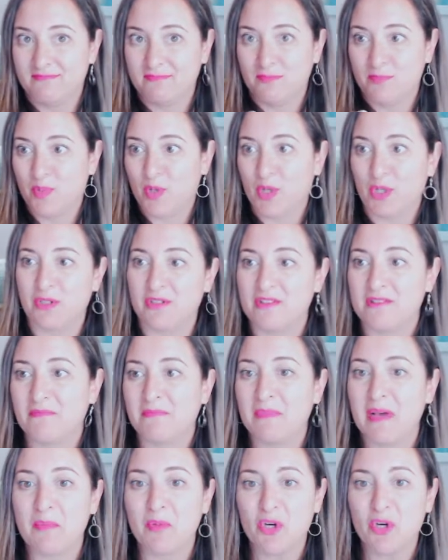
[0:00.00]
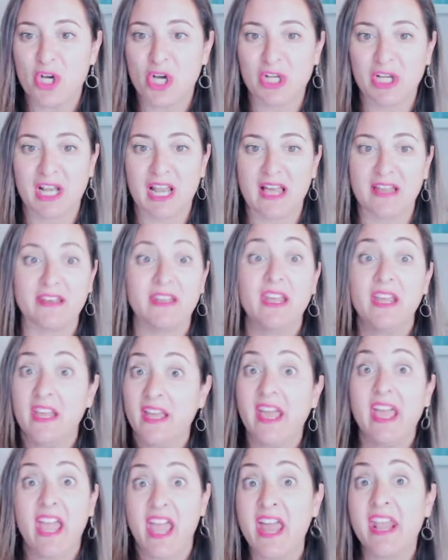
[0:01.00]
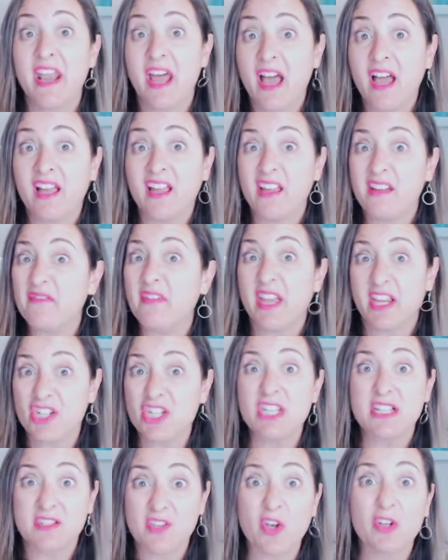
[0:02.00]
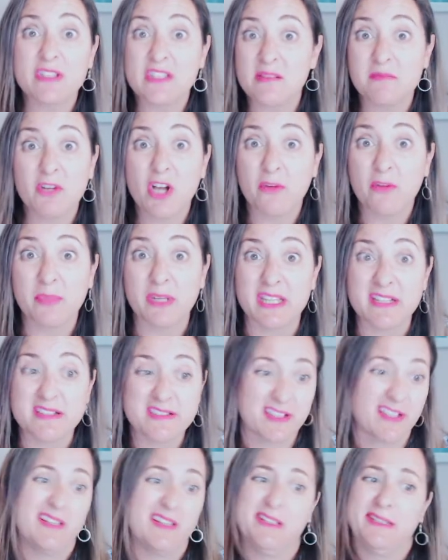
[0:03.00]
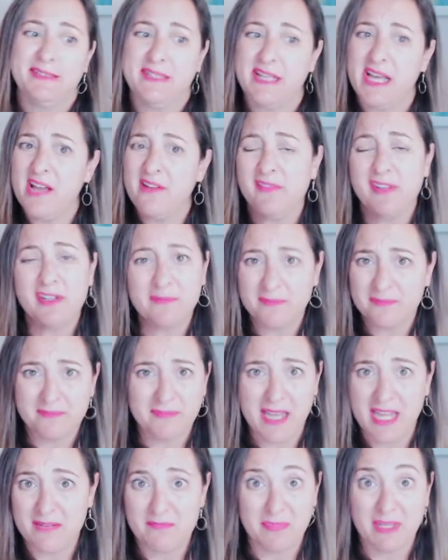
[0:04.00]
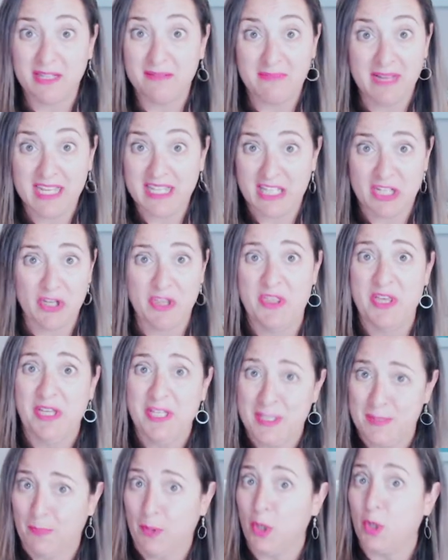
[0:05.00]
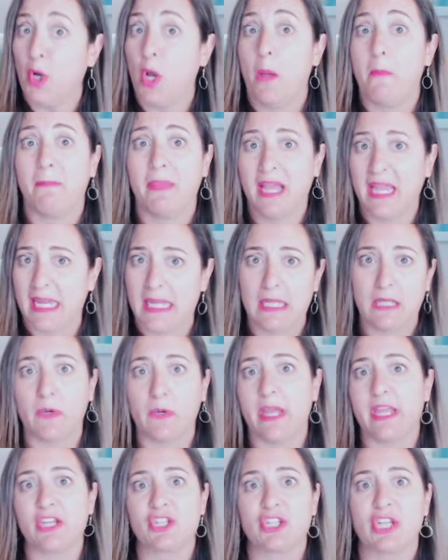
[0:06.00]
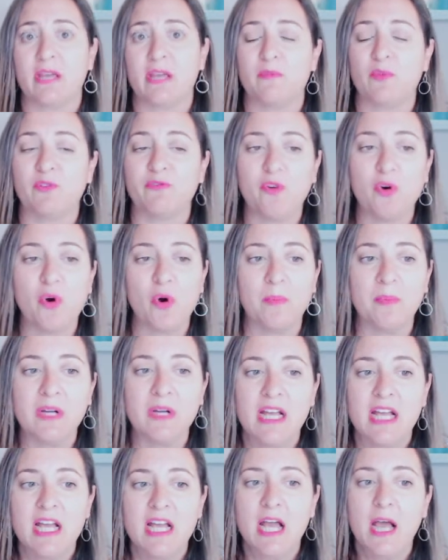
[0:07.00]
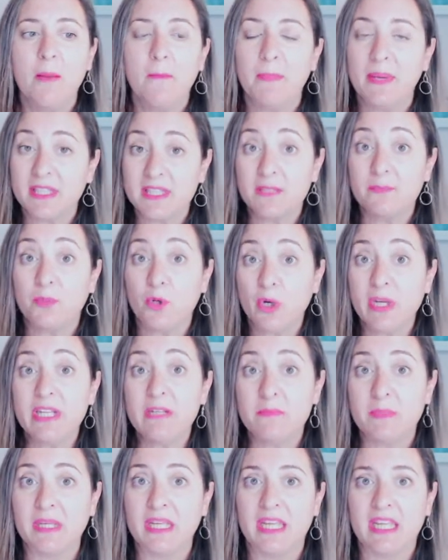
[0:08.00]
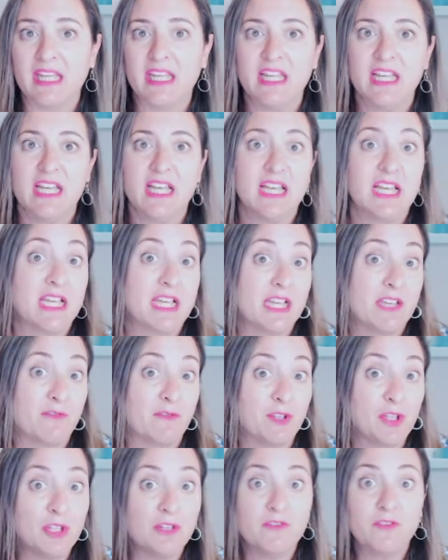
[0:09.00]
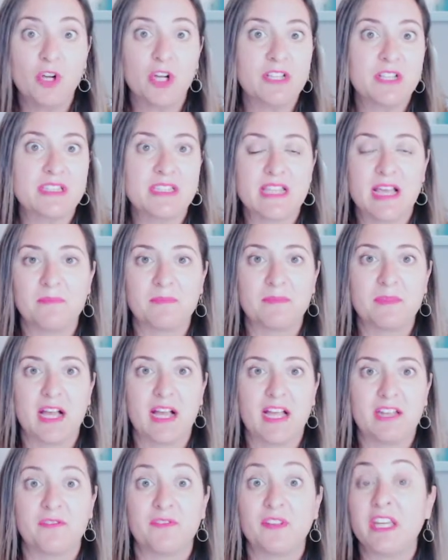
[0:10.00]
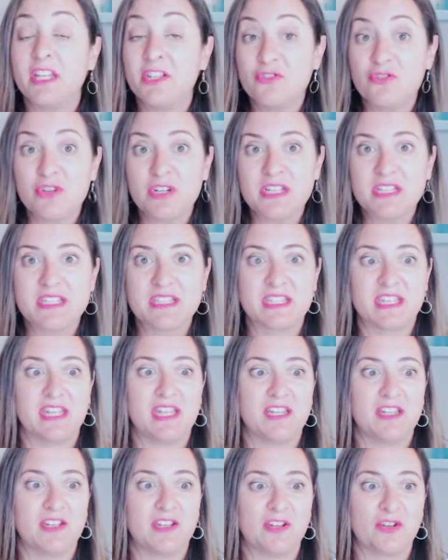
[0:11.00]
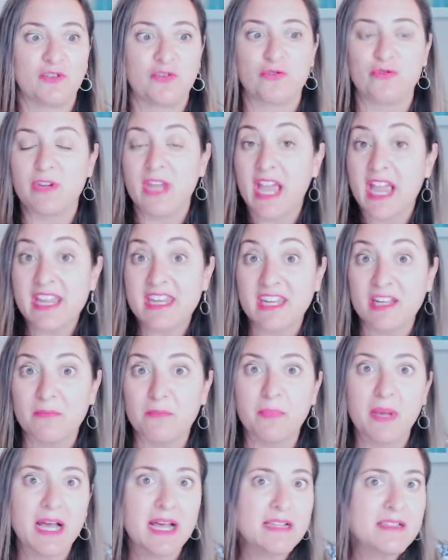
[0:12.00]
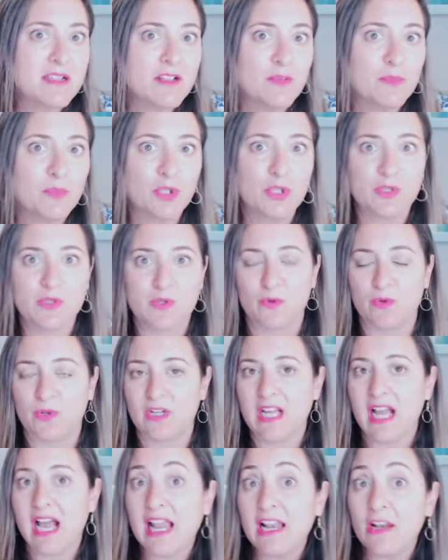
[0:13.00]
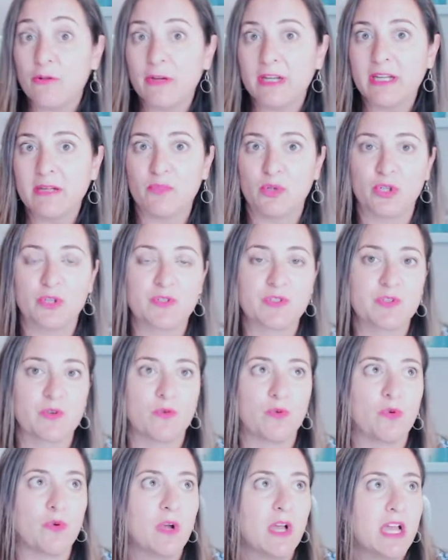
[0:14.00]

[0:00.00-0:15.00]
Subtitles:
put my book online. And I have actually sold some copies. Now, I haven't made big money on this book by any way, shape, or form. But the point being, if you've got some kind of interest in creating puzzle books or coloring books, or